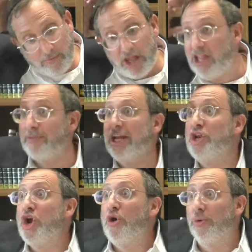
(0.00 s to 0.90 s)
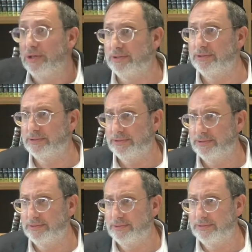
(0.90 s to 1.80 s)
Something new.
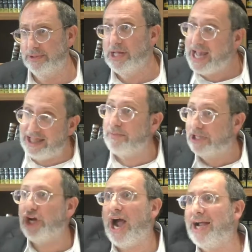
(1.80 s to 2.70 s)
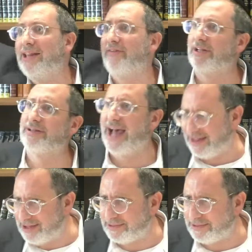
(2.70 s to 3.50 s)
That's a much higher level than das.